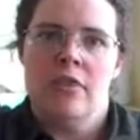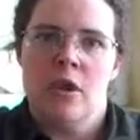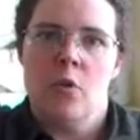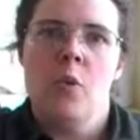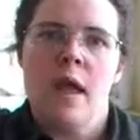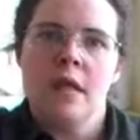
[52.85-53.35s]

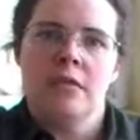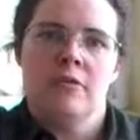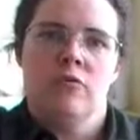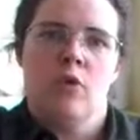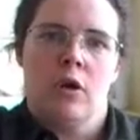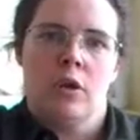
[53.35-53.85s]
their ways
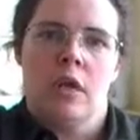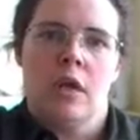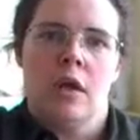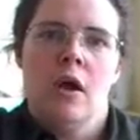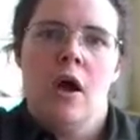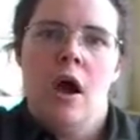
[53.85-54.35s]
of
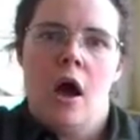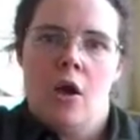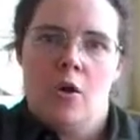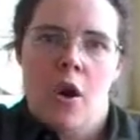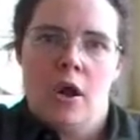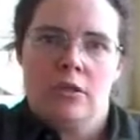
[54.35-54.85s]
working
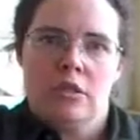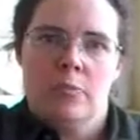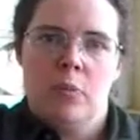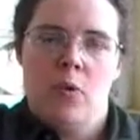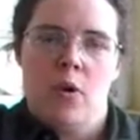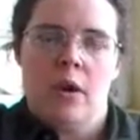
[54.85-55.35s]
across the
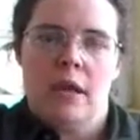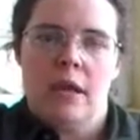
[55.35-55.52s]
board.